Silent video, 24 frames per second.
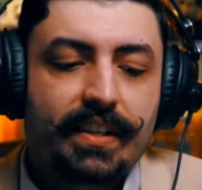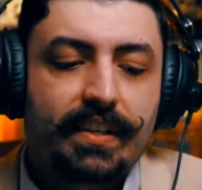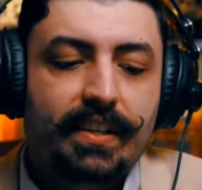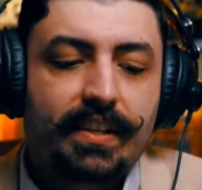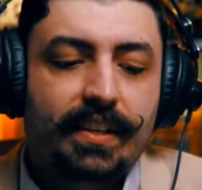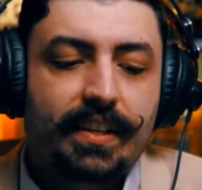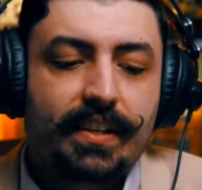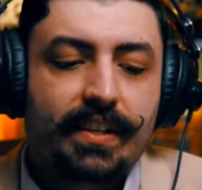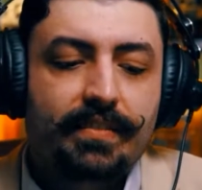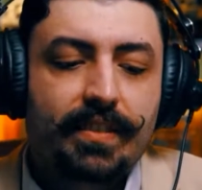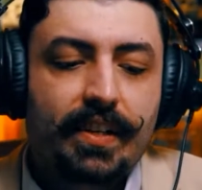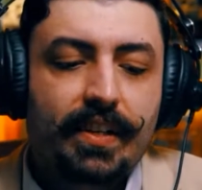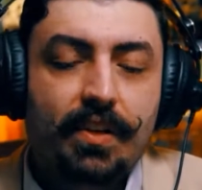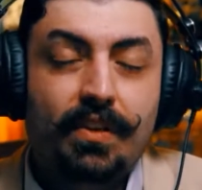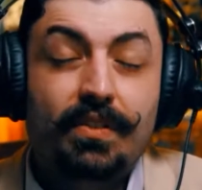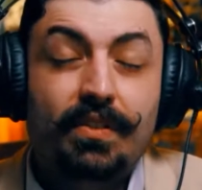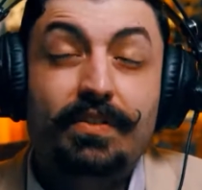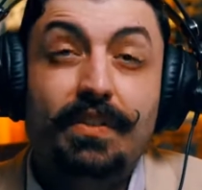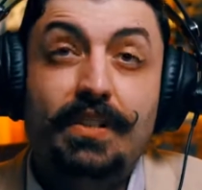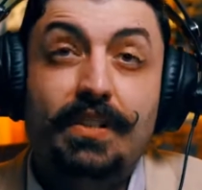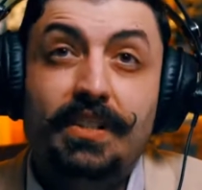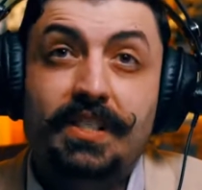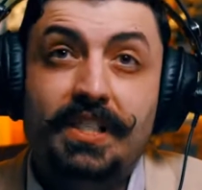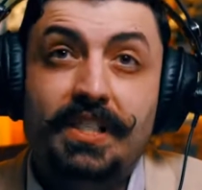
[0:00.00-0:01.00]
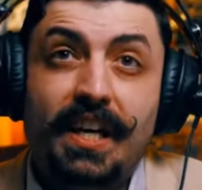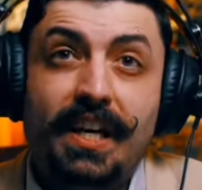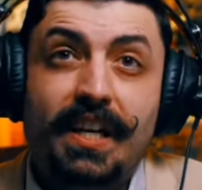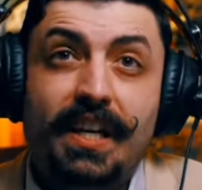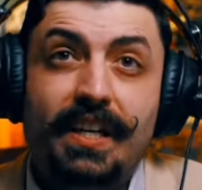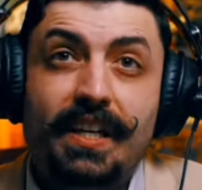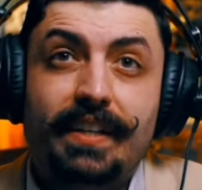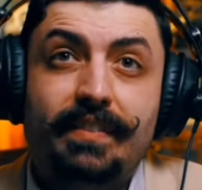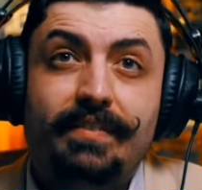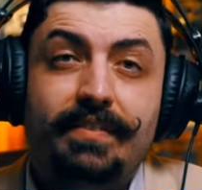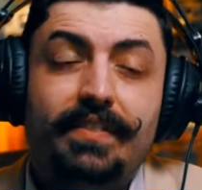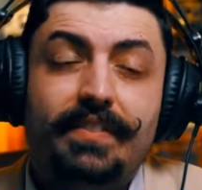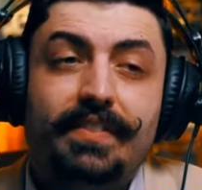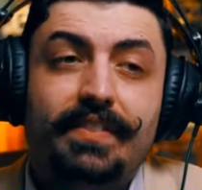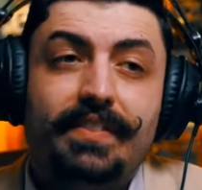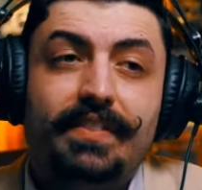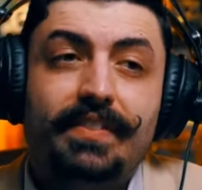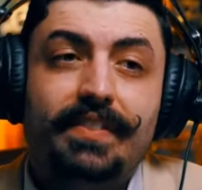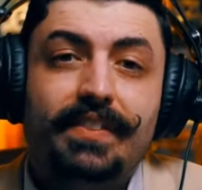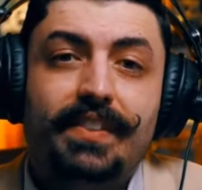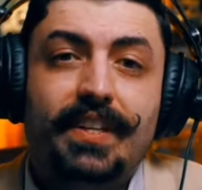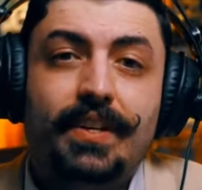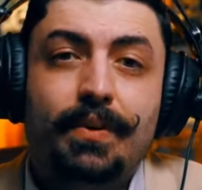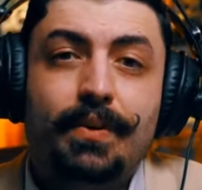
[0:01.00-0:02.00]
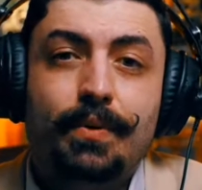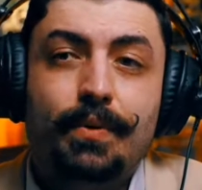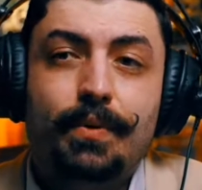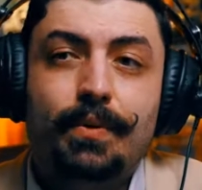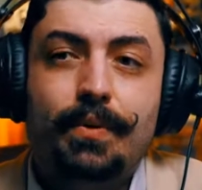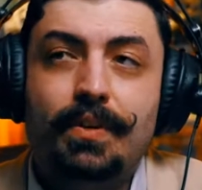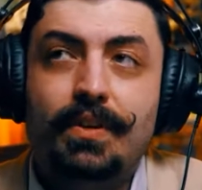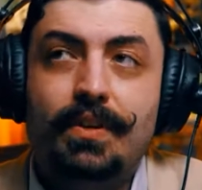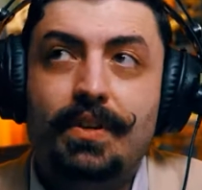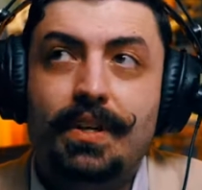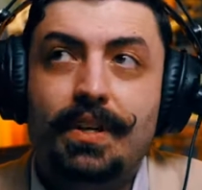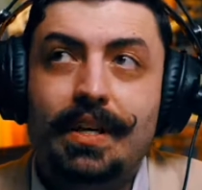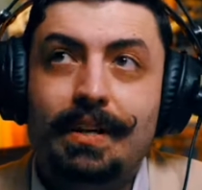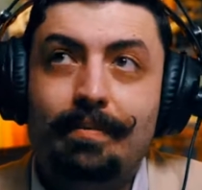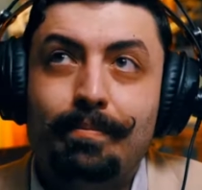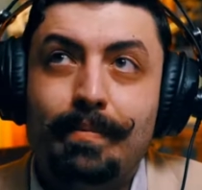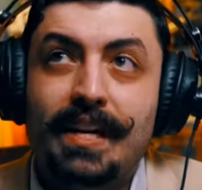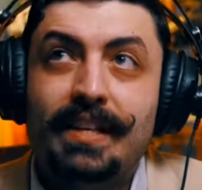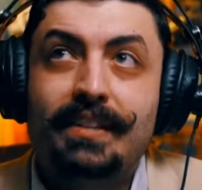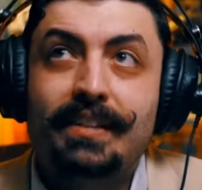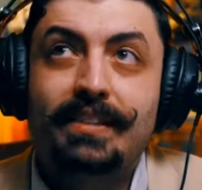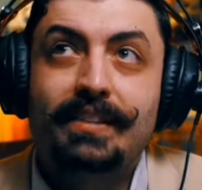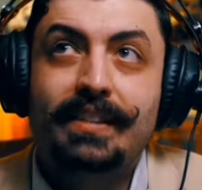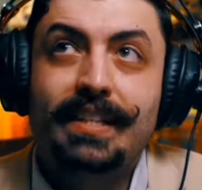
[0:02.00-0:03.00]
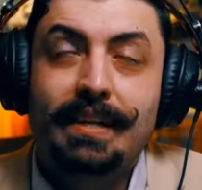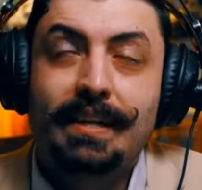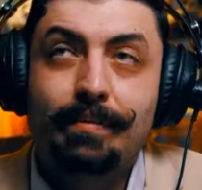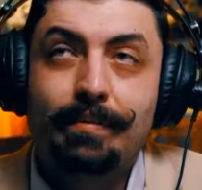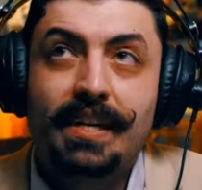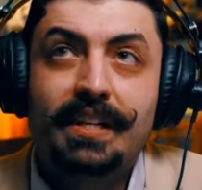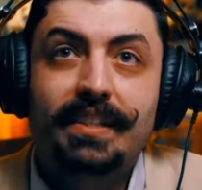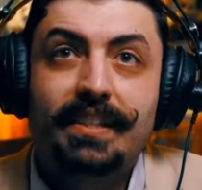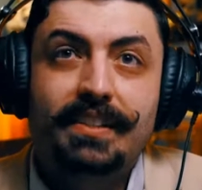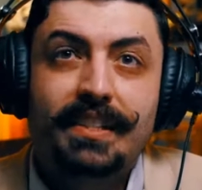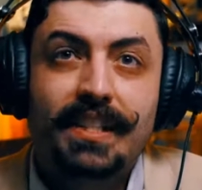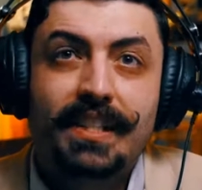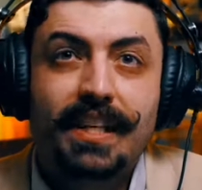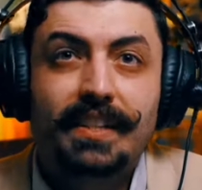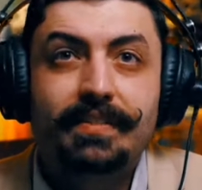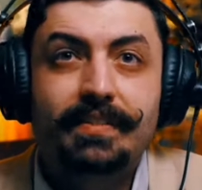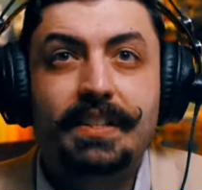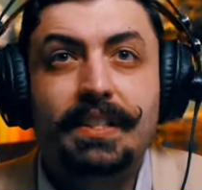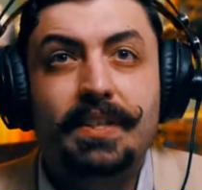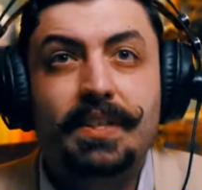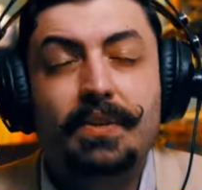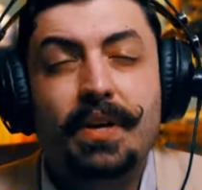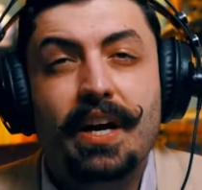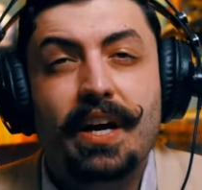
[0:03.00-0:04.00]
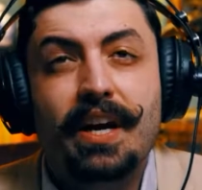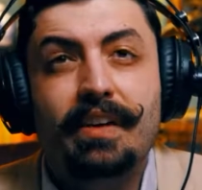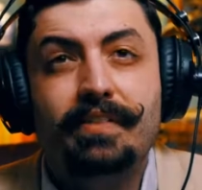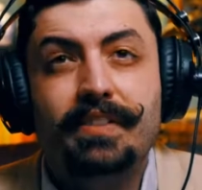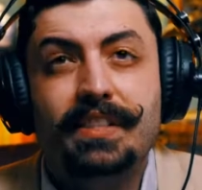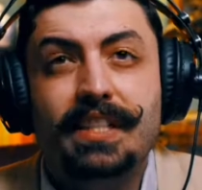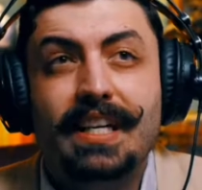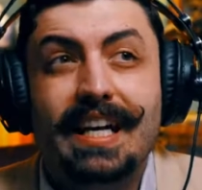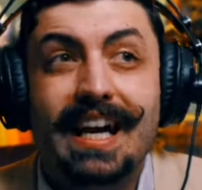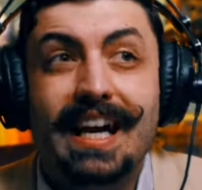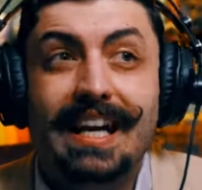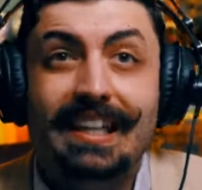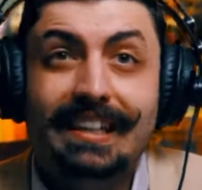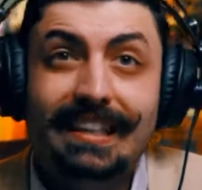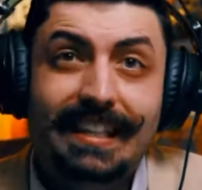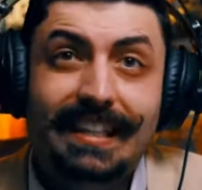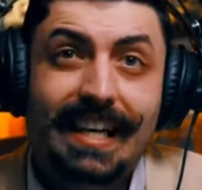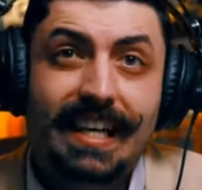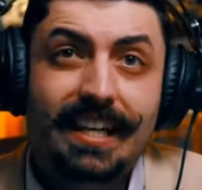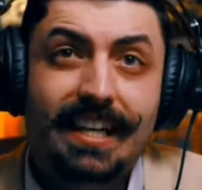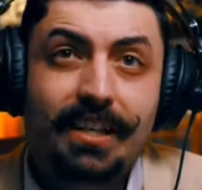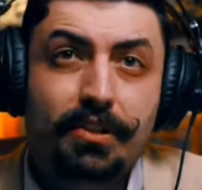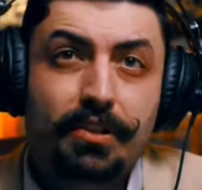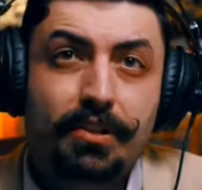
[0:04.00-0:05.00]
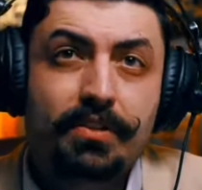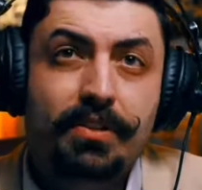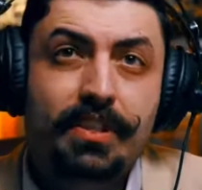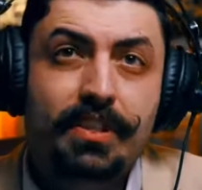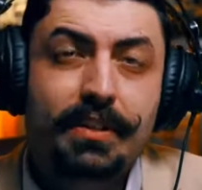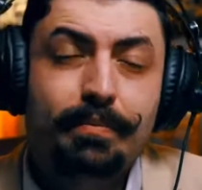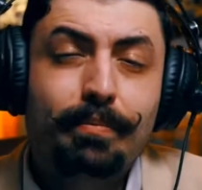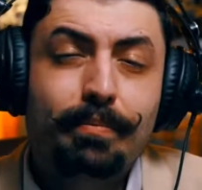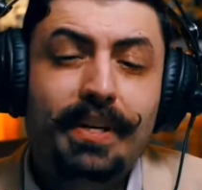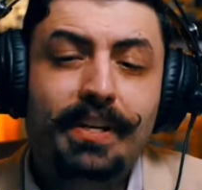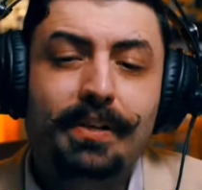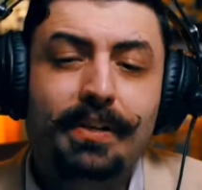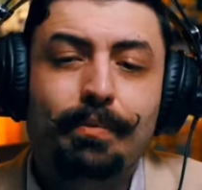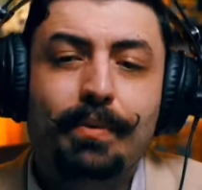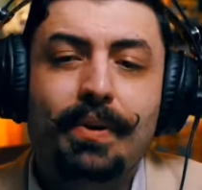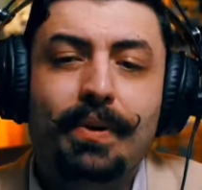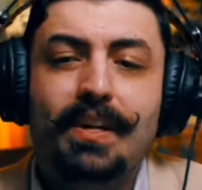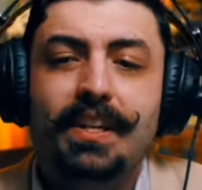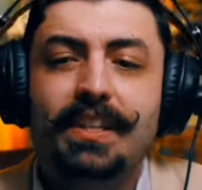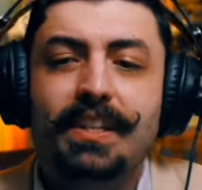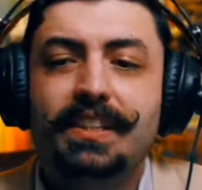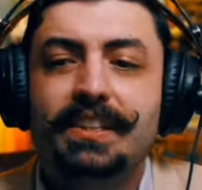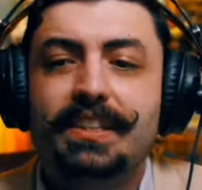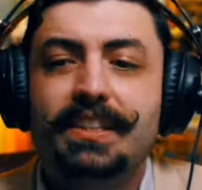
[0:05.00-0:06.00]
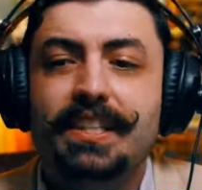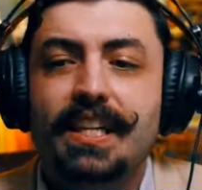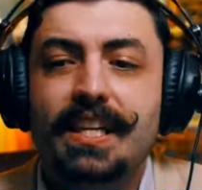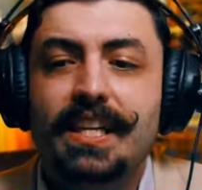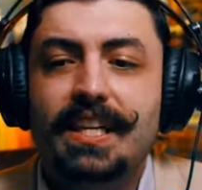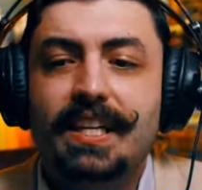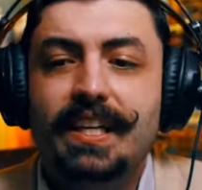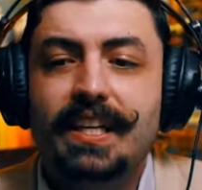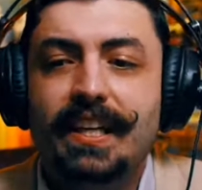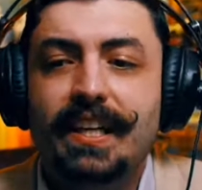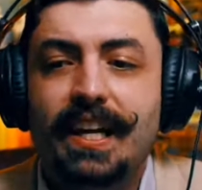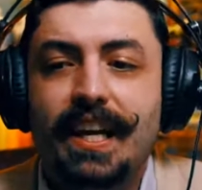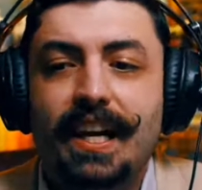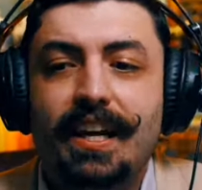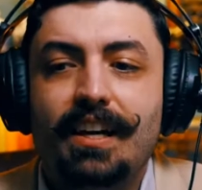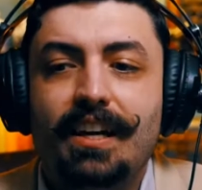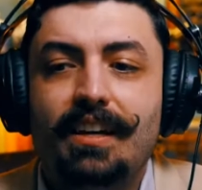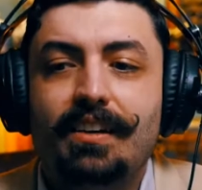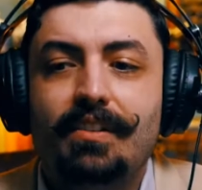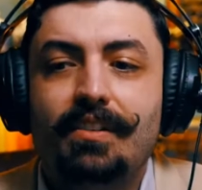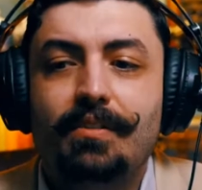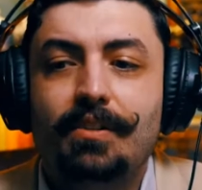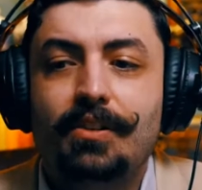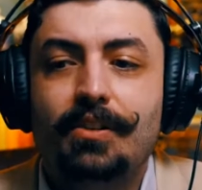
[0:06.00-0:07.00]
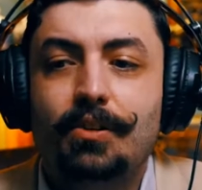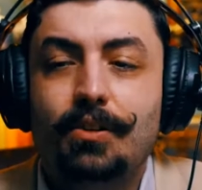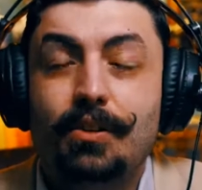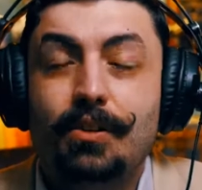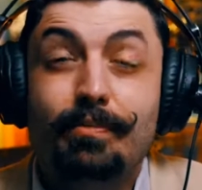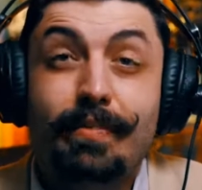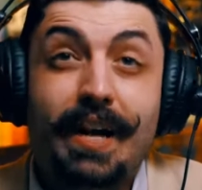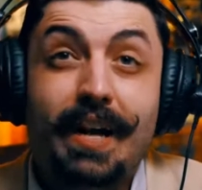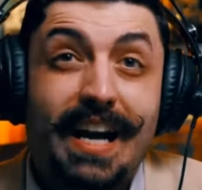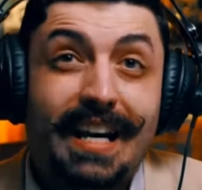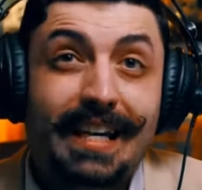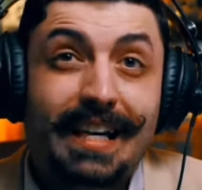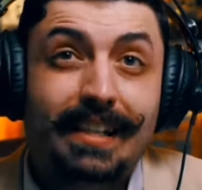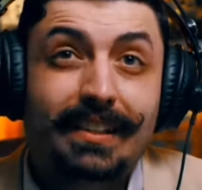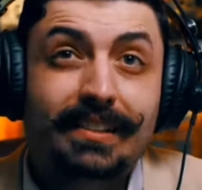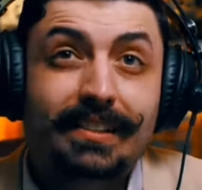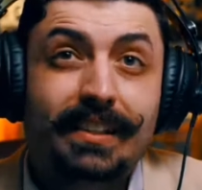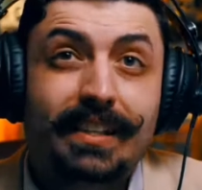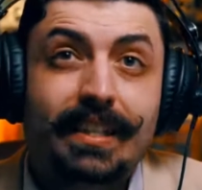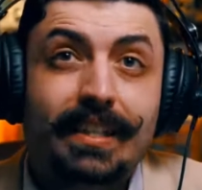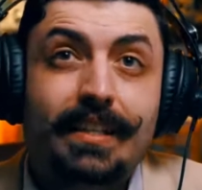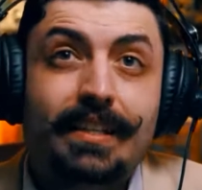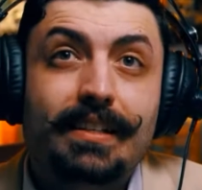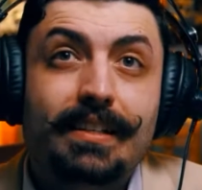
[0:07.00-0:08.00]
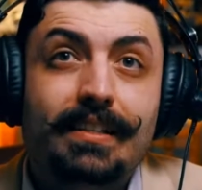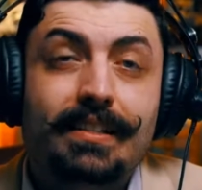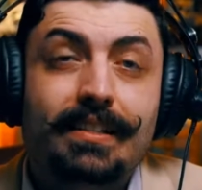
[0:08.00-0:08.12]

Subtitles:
over time, the amount of time that you have to allocate to these pinch products can dramatically